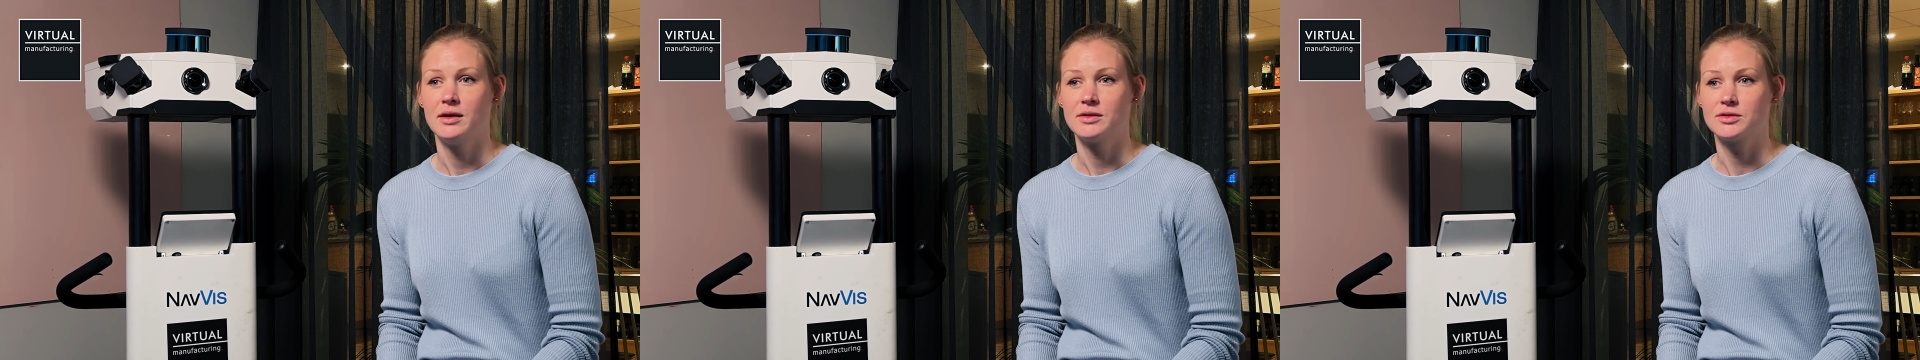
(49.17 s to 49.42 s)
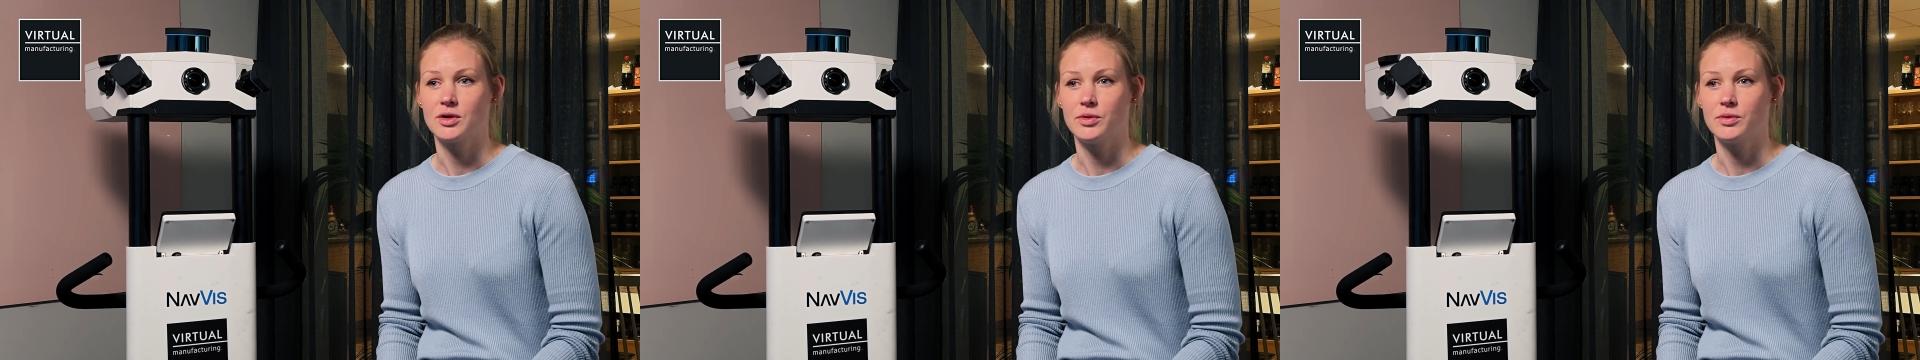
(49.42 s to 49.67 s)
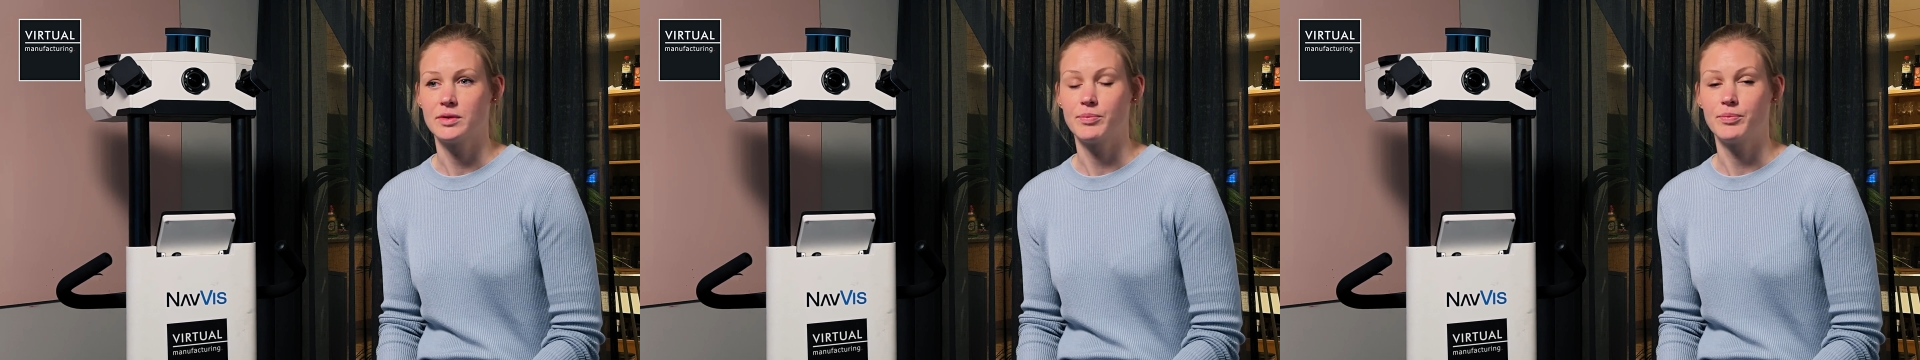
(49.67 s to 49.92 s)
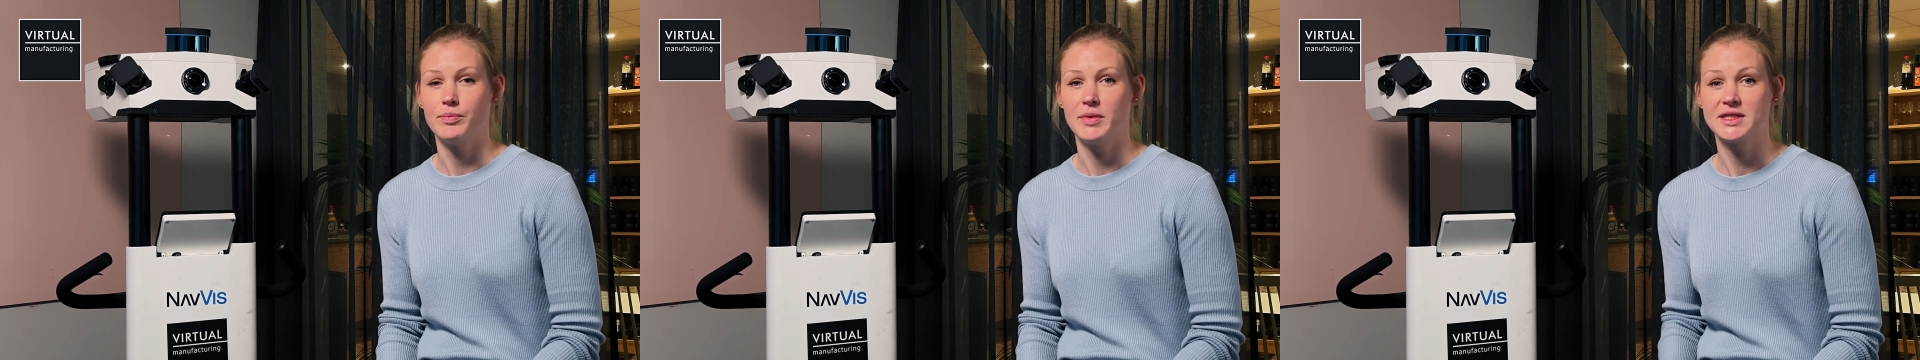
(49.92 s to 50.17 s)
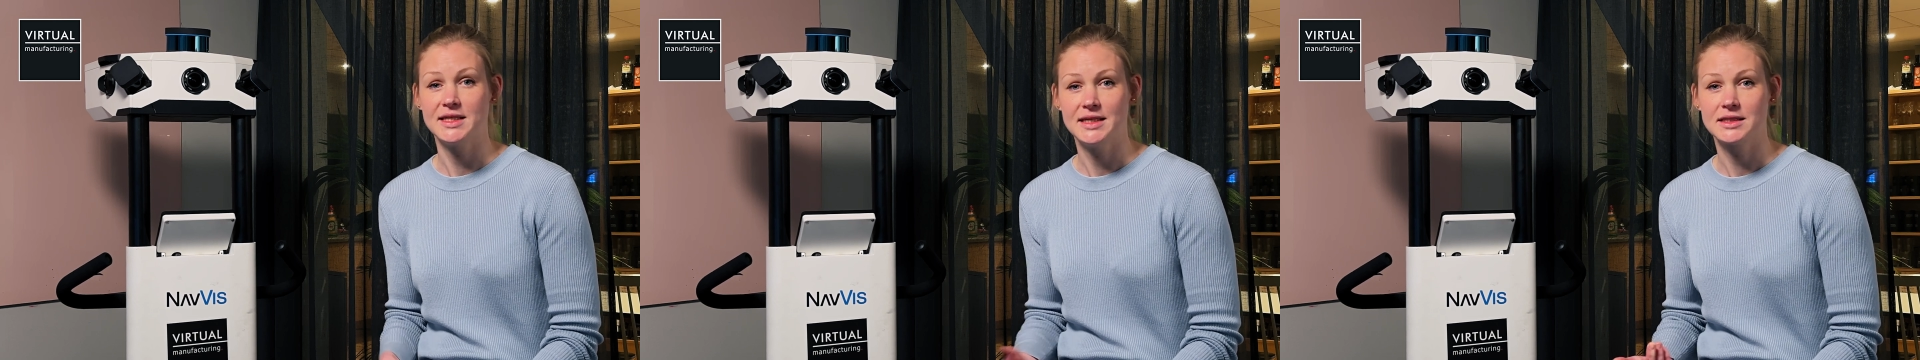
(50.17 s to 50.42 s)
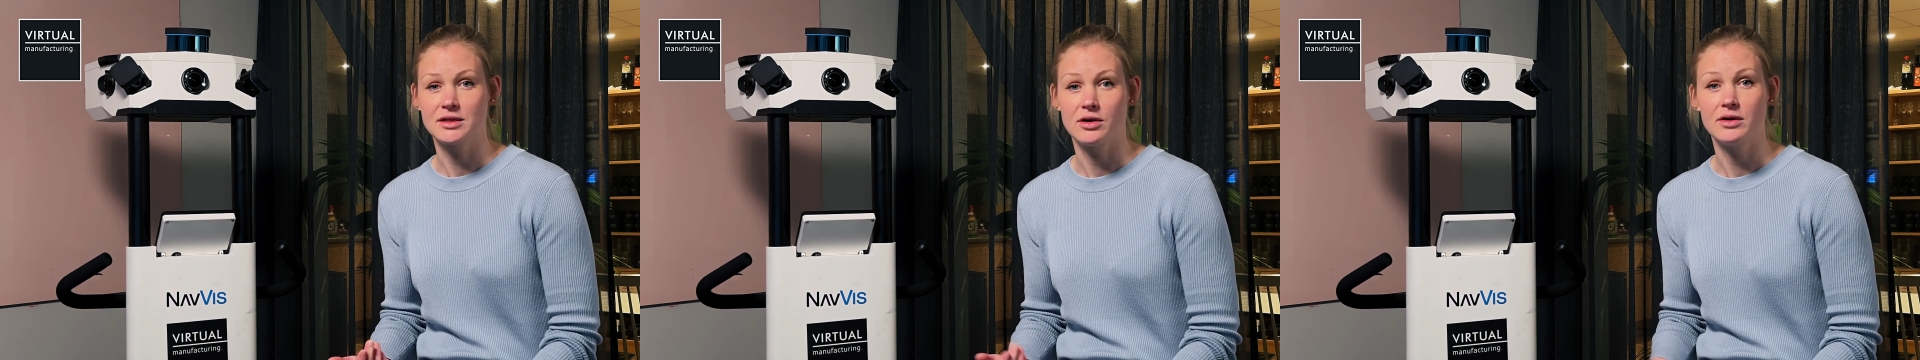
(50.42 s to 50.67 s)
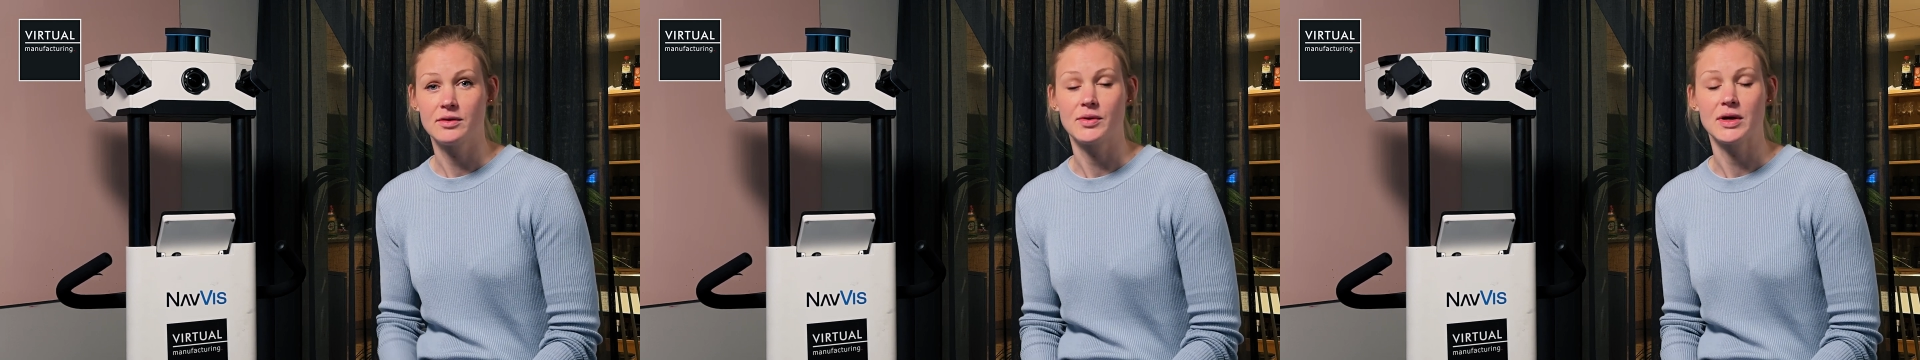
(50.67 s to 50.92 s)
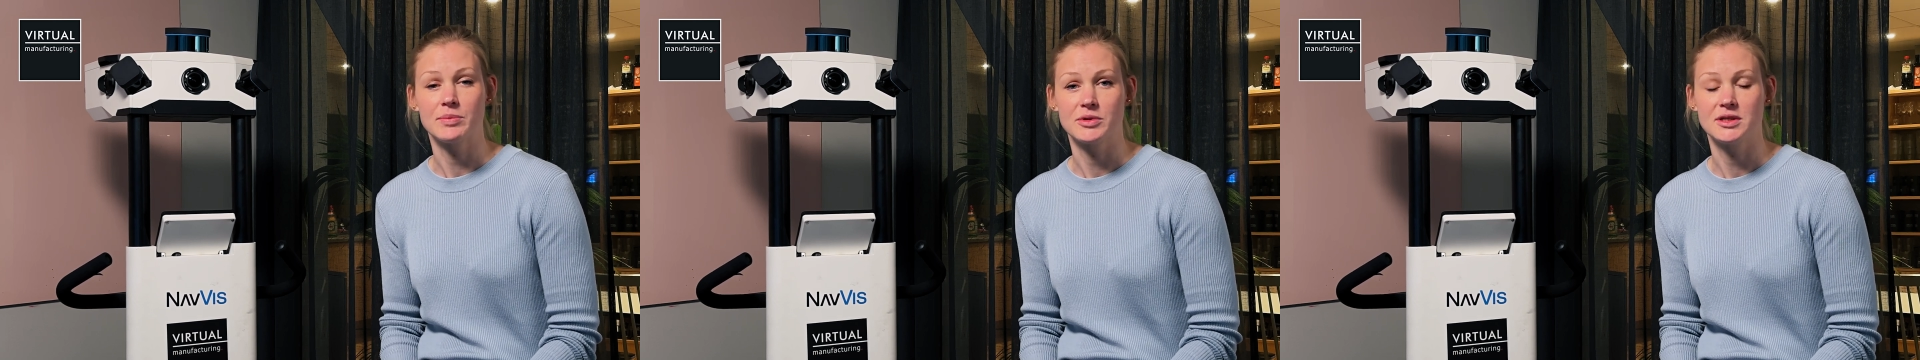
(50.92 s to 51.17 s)
So the machines are in the
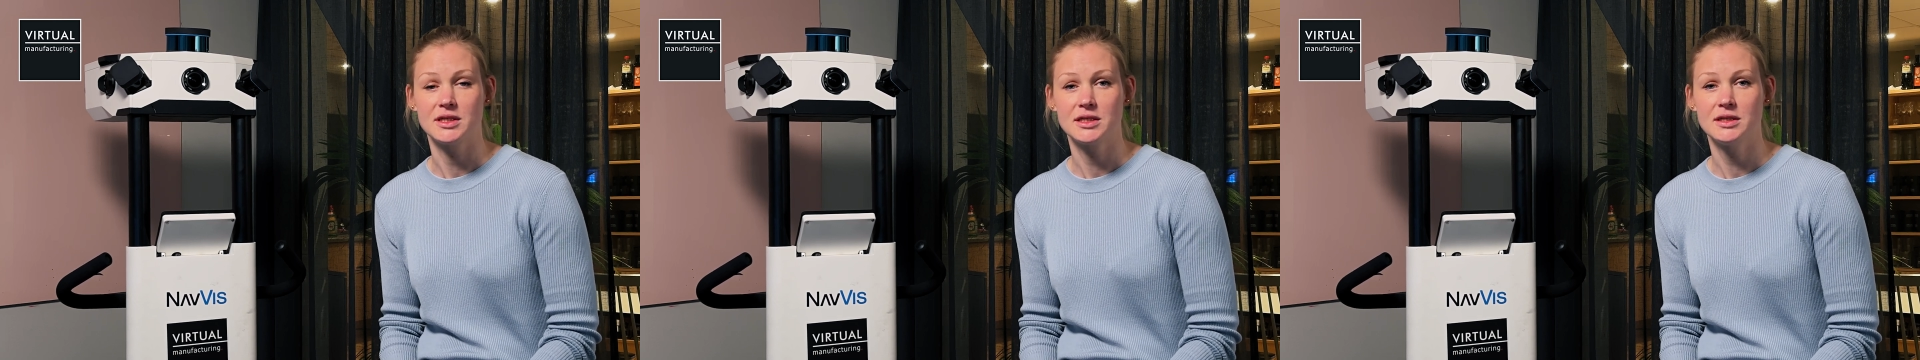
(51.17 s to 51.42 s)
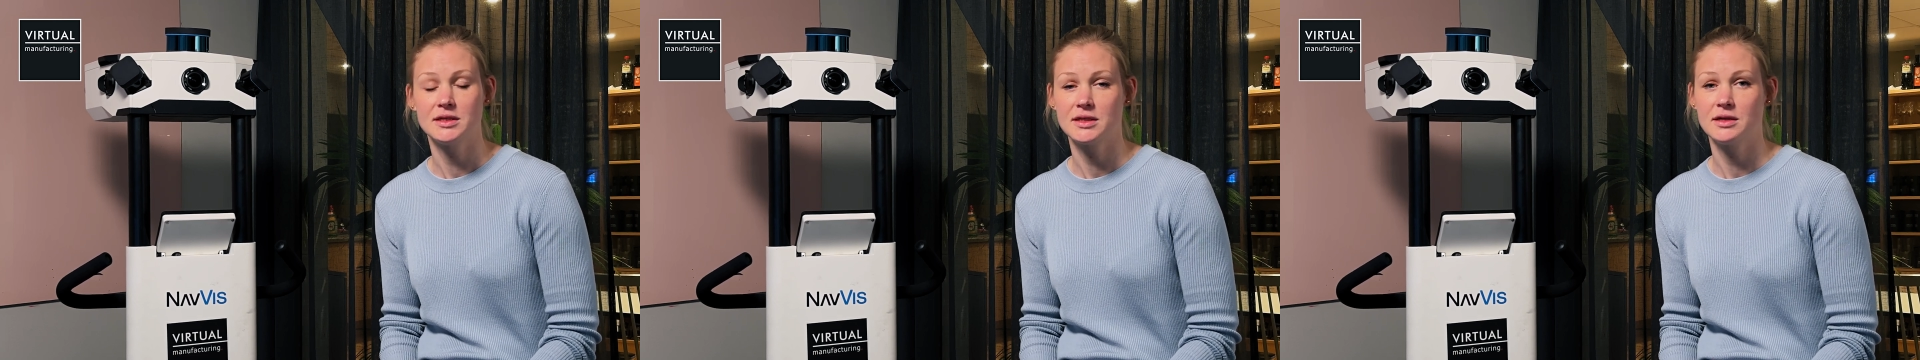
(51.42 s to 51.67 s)
right positions